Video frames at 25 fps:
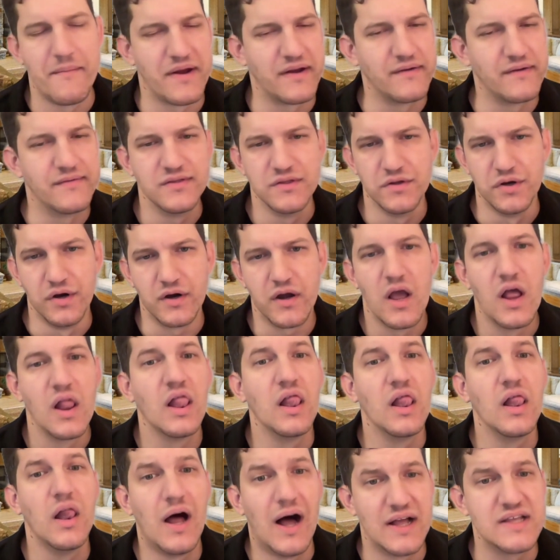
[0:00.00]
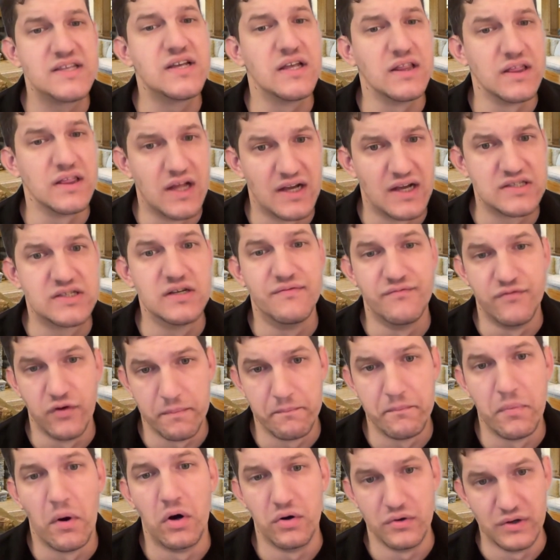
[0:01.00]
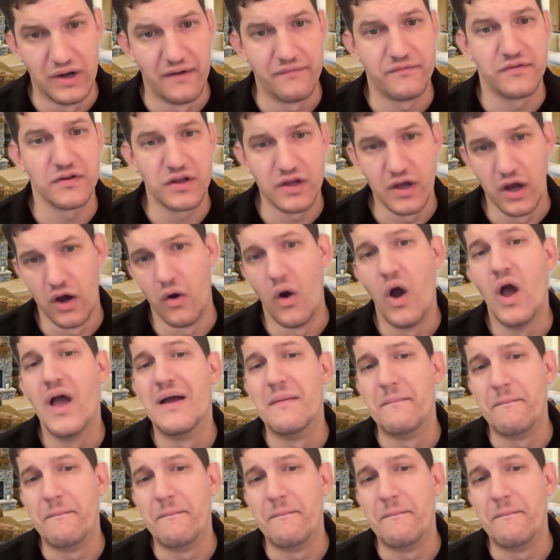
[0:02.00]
I mean, look, lots and lots of football left to go.